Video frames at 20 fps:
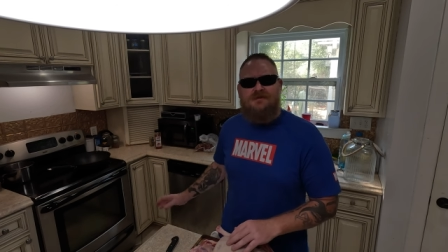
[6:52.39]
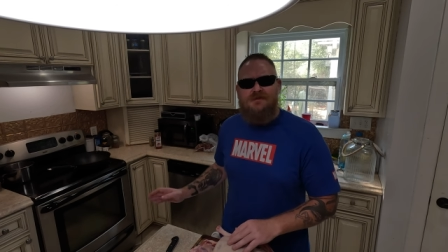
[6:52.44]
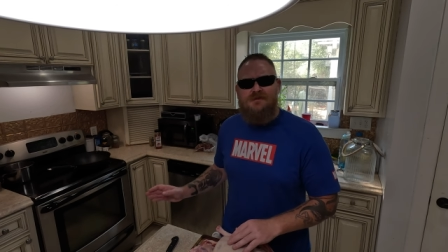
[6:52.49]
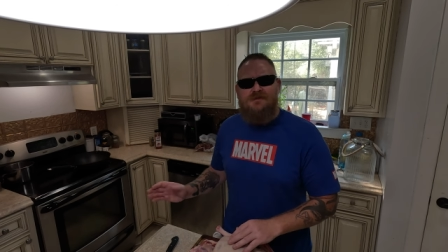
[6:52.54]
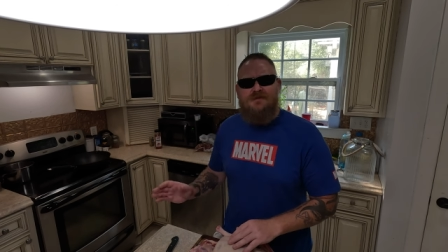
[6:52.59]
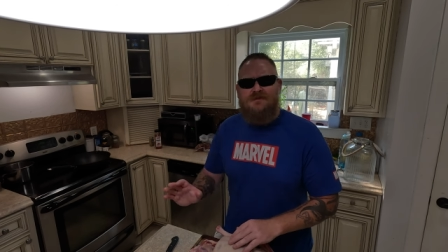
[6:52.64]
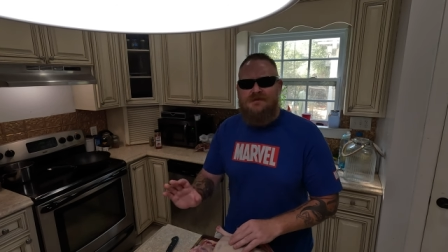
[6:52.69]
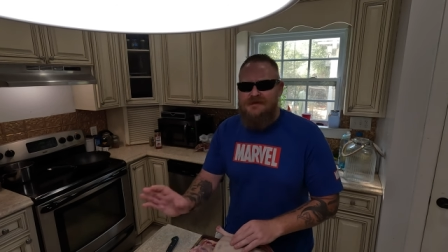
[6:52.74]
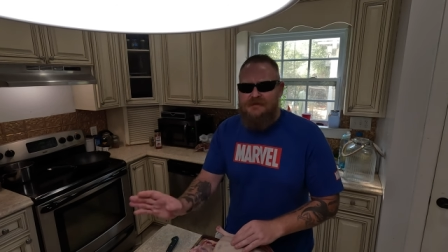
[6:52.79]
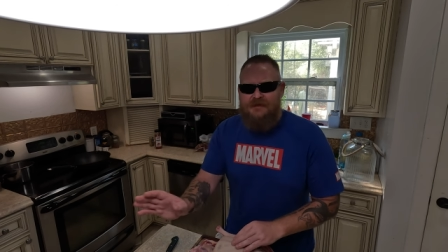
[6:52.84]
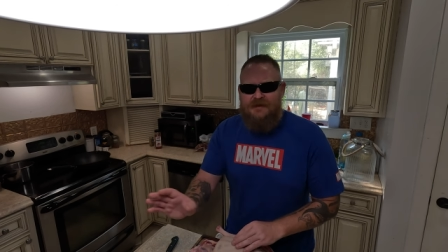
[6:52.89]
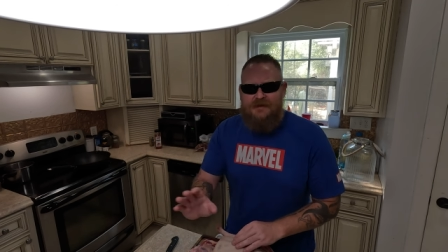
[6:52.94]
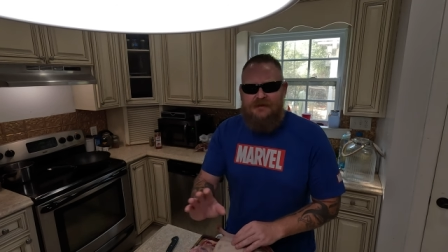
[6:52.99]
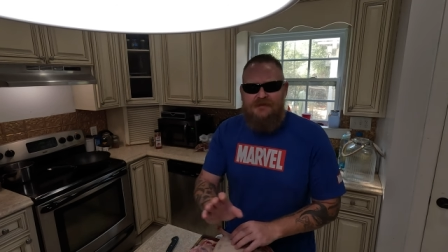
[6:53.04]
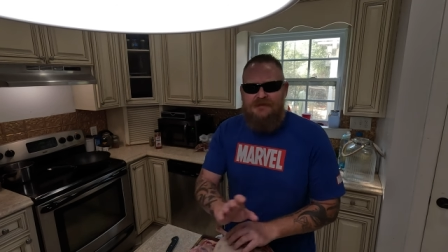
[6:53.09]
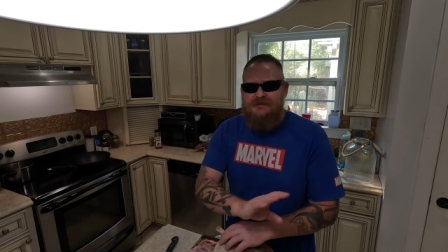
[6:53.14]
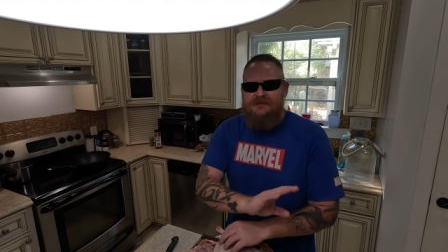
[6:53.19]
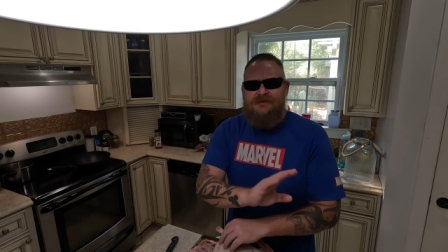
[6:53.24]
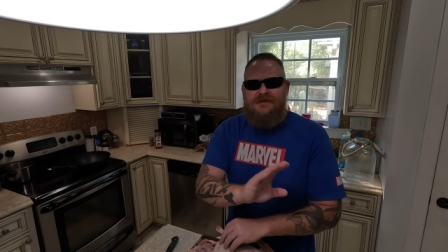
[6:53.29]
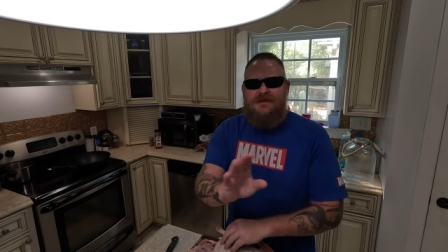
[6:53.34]
Don't worry
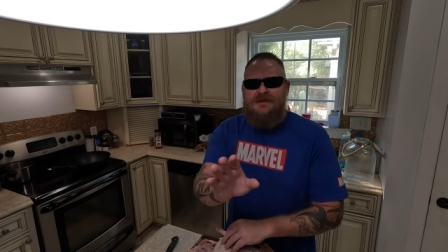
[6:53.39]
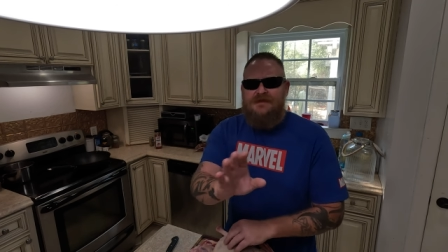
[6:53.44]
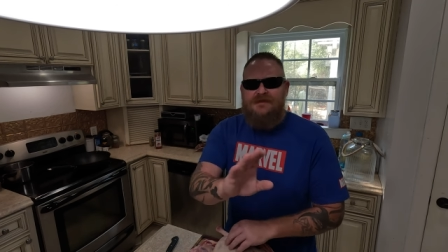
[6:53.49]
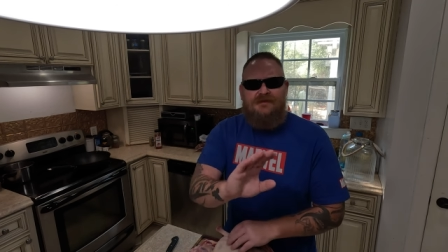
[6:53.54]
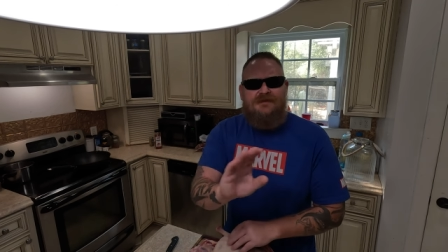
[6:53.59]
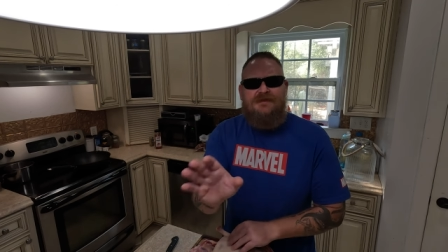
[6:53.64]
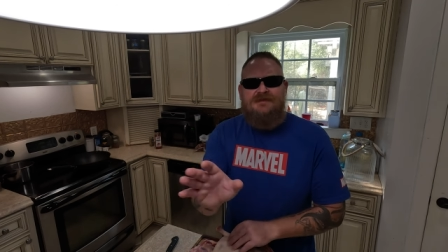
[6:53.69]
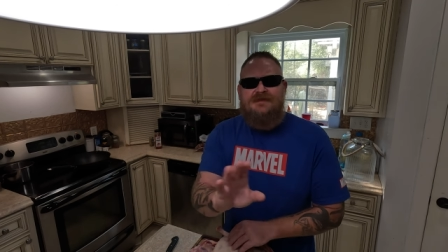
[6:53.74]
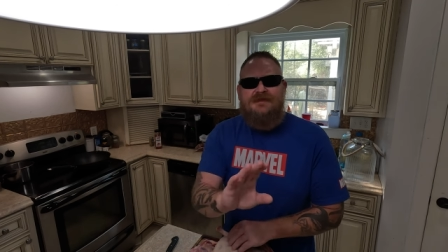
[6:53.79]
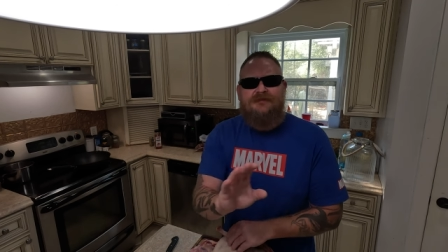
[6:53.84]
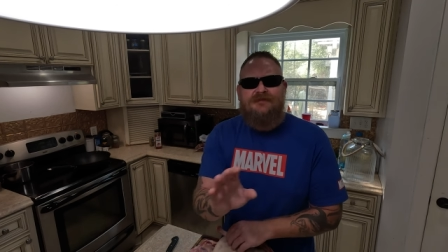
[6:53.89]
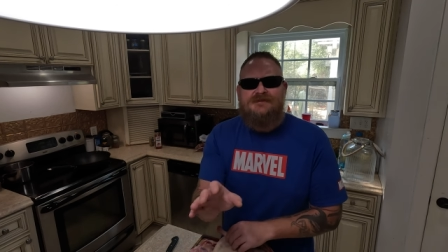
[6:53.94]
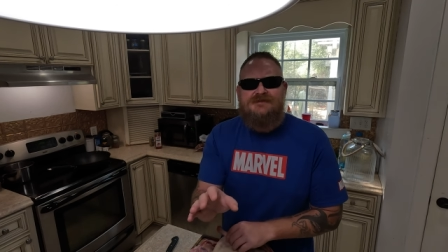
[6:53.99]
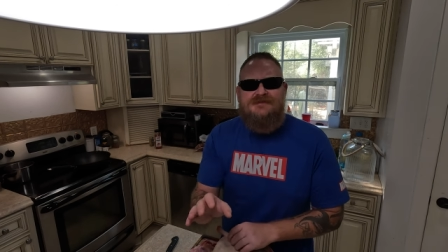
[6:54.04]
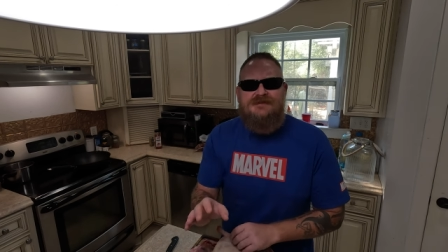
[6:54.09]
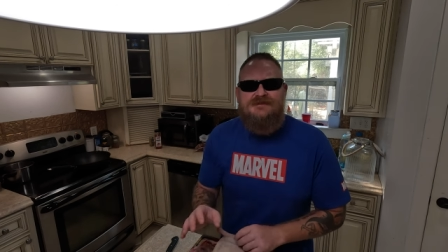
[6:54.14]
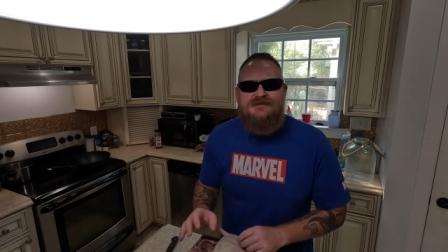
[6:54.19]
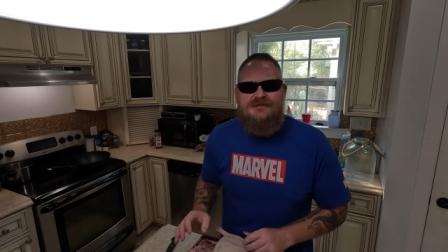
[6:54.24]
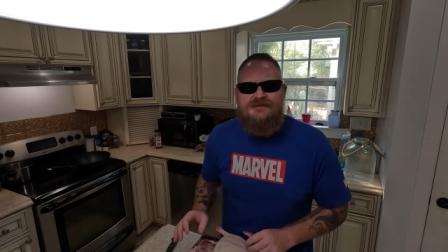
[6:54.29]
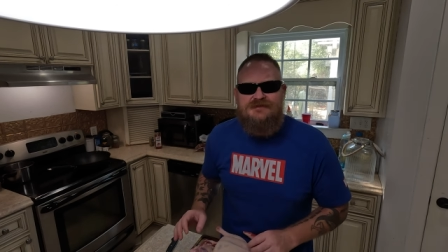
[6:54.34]
about it. The
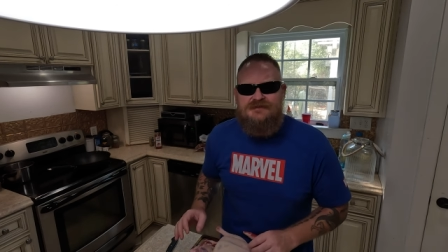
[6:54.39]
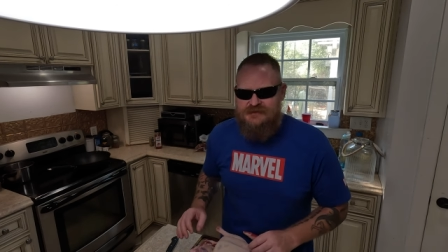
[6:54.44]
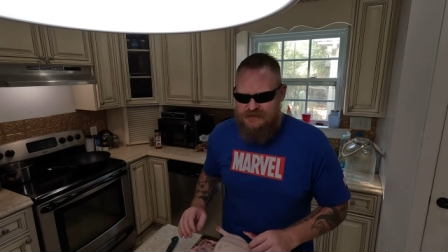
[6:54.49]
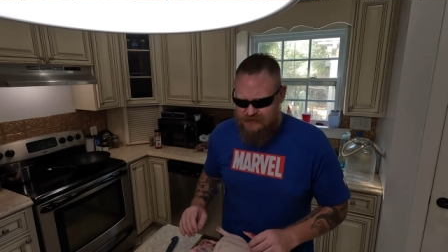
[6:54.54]
differences are